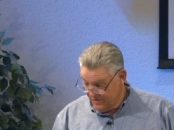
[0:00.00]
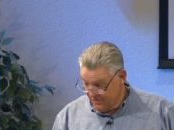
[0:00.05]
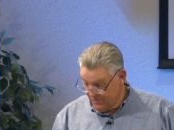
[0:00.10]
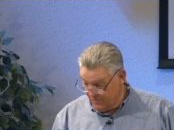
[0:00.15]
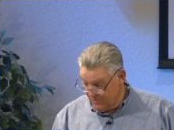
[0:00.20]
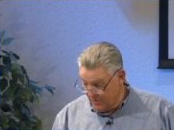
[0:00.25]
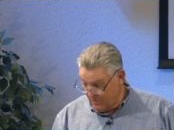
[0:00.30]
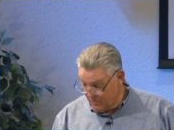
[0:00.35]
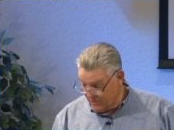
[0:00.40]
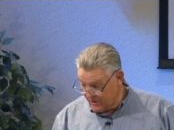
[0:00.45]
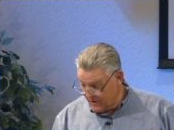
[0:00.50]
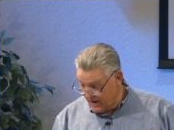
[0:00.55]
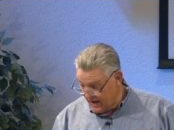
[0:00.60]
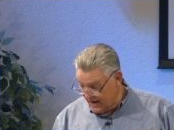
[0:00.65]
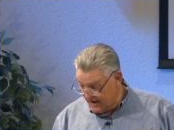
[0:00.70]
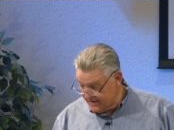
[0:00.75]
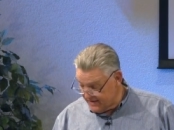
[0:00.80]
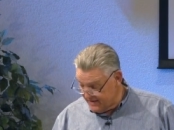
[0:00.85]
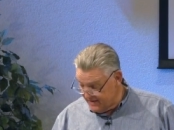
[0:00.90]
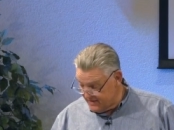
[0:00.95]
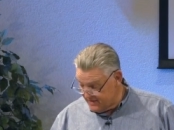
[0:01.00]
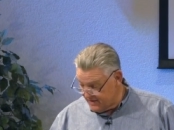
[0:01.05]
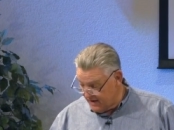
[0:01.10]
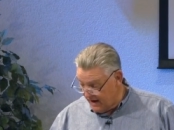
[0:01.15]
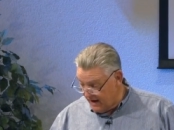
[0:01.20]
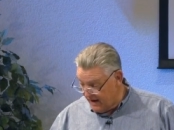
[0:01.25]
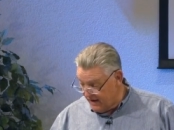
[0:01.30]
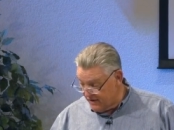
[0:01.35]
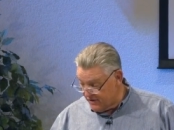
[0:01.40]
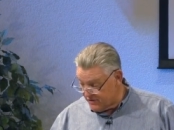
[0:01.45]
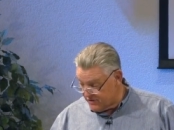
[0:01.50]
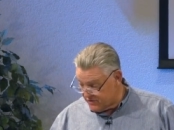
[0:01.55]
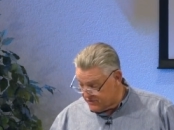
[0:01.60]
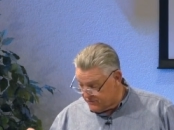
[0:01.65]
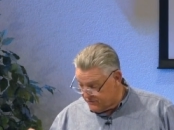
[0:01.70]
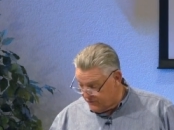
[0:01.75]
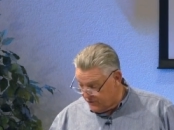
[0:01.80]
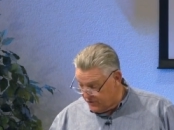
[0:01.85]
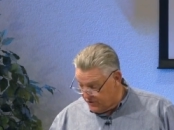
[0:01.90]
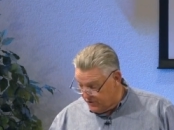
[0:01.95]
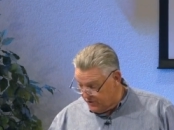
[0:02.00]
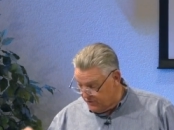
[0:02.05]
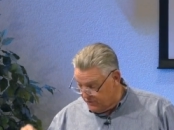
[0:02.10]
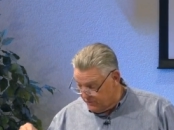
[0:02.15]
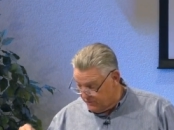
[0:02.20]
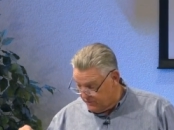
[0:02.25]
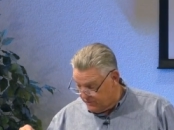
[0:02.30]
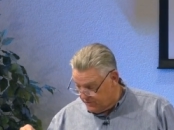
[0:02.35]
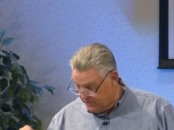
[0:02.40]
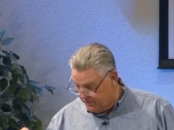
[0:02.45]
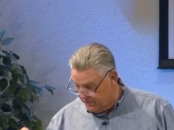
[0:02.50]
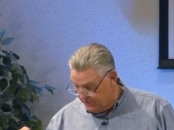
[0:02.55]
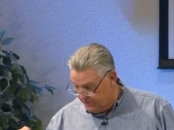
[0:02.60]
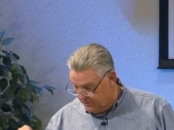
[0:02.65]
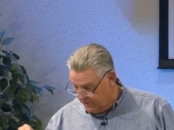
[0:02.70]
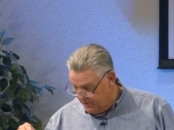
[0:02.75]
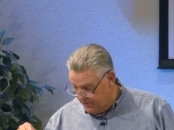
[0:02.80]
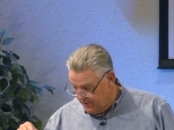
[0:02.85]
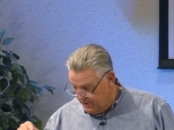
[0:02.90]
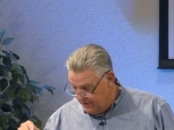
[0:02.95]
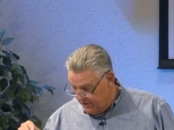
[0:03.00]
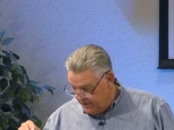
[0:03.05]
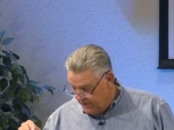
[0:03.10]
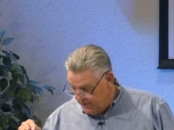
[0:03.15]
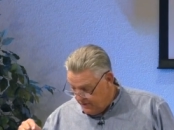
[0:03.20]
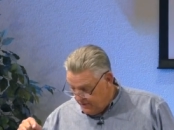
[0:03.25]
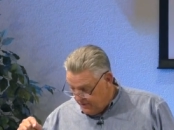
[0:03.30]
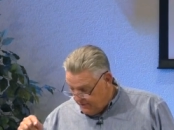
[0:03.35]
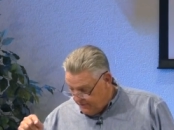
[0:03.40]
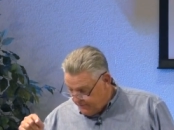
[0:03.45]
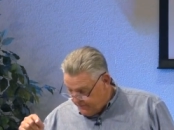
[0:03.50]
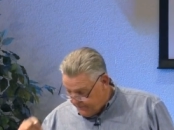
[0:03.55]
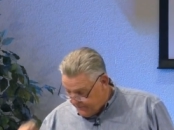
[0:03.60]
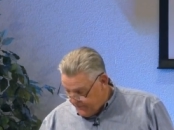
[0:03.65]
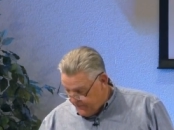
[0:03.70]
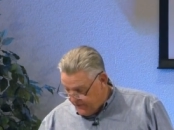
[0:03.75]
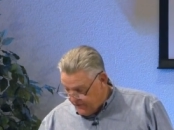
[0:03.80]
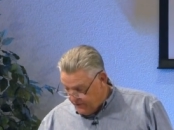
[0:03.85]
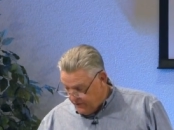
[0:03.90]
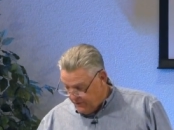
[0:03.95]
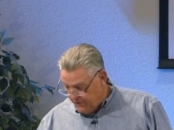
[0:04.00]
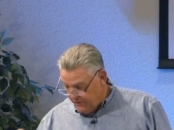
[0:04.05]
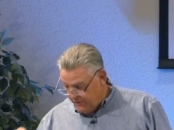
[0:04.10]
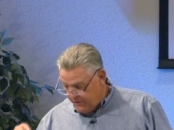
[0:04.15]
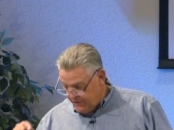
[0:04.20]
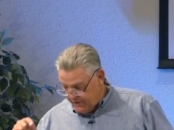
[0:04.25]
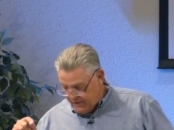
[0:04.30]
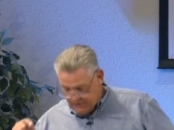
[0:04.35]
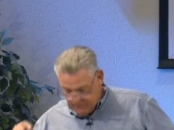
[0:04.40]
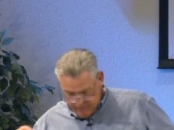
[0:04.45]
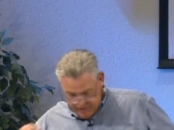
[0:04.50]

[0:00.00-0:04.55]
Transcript: Remember, God desires for you to fill, he,